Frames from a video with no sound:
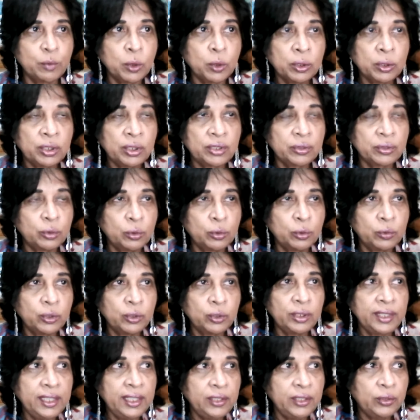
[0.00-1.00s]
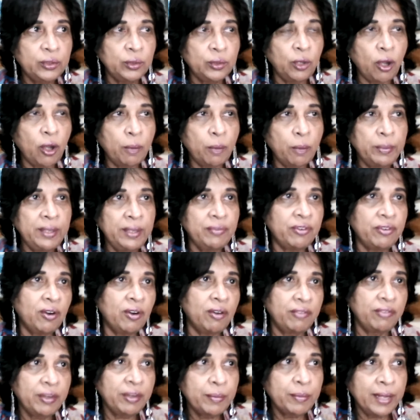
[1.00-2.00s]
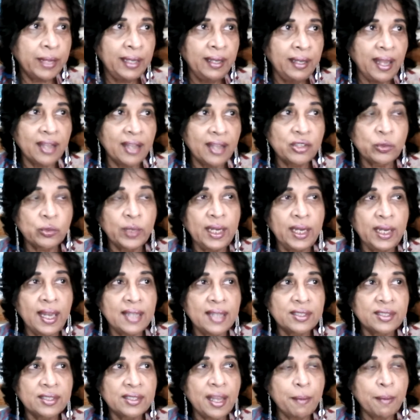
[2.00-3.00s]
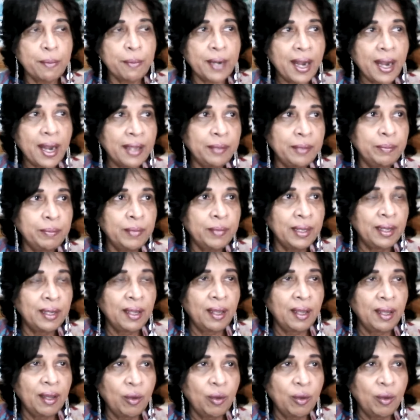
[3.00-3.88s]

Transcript: both who would need to lobby for women as well as their prime